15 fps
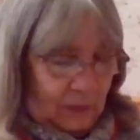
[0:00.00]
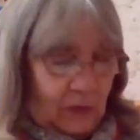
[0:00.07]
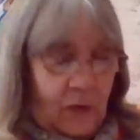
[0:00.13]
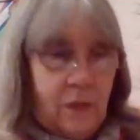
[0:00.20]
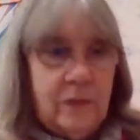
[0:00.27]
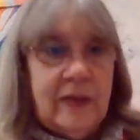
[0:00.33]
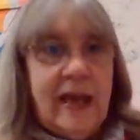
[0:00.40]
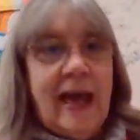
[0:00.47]

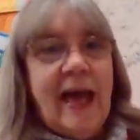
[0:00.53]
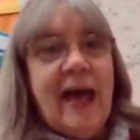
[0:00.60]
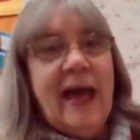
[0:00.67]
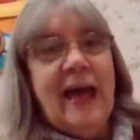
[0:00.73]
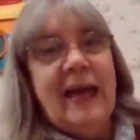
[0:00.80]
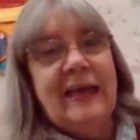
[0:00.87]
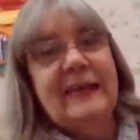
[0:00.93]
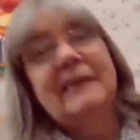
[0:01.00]

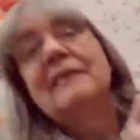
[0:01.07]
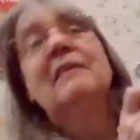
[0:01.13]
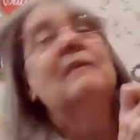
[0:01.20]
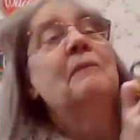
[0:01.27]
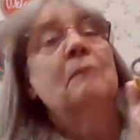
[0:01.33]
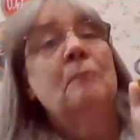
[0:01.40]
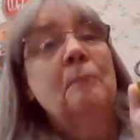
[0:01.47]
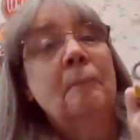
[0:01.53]
Okay,
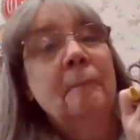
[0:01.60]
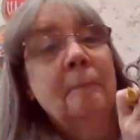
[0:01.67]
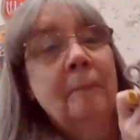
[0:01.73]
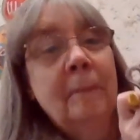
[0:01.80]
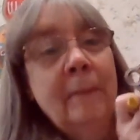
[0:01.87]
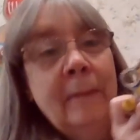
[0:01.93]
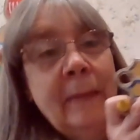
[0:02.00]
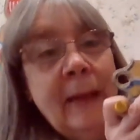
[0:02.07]

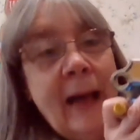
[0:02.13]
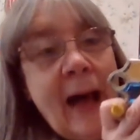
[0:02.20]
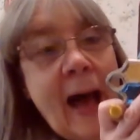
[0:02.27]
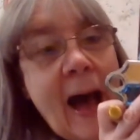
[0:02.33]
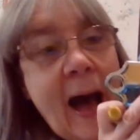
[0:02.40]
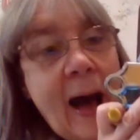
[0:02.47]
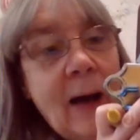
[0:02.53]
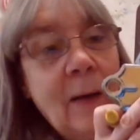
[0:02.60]

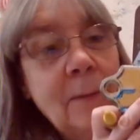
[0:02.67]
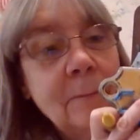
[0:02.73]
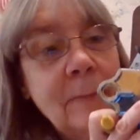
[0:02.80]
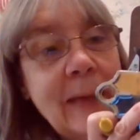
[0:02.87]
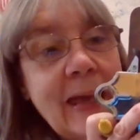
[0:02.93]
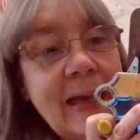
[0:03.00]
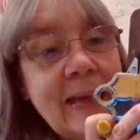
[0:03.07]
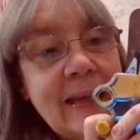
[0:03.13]
how
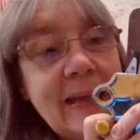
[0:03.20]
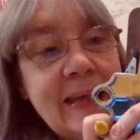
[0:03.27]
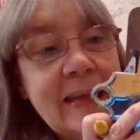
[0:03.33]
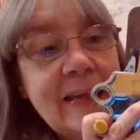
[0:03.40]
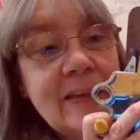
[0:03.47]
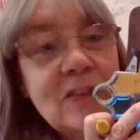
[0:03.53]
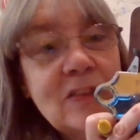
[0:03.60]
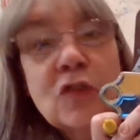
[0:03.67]

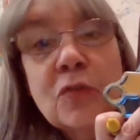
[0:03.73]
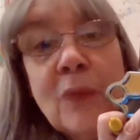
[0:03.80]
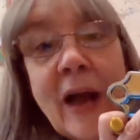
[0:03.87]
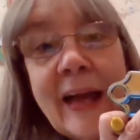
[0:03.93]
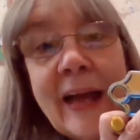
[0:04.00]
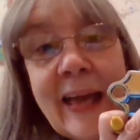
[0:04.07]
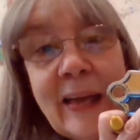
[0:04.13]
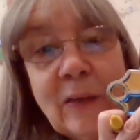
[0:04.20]
many
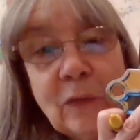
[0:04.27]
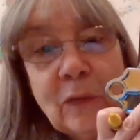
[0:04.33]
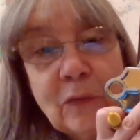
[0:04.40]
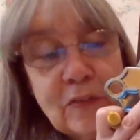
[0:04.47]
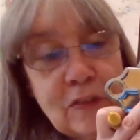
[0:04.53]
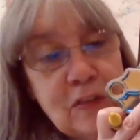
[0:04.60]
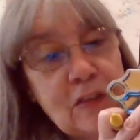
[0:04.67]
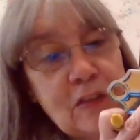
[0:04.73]

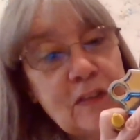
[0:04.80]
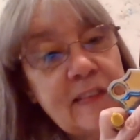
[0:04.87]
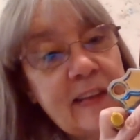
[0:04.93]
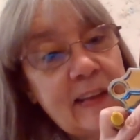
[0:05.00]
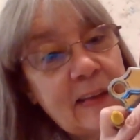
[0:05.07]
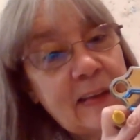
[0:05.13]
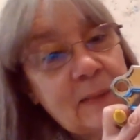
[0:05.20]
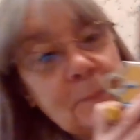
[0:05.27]
triangles do you see?